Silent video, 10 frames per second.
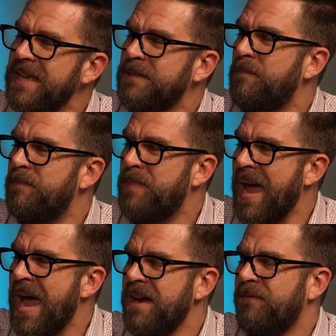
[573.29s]
is
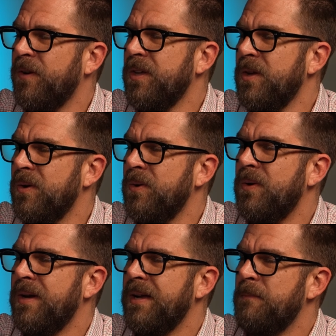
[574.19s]
bad for
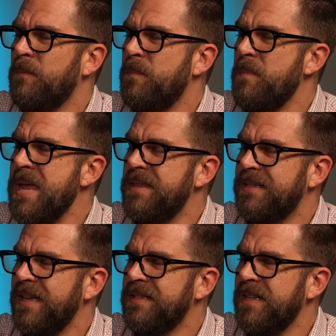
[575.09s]
you in the
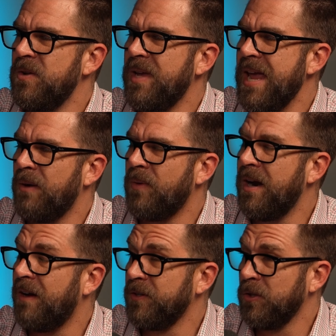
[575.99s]
sense that you can't write
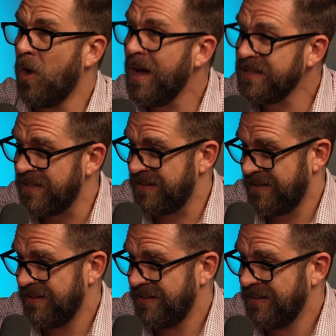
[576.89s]
off your
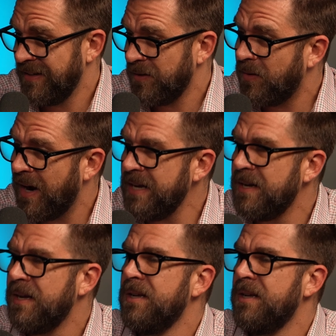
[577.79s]
losses, right?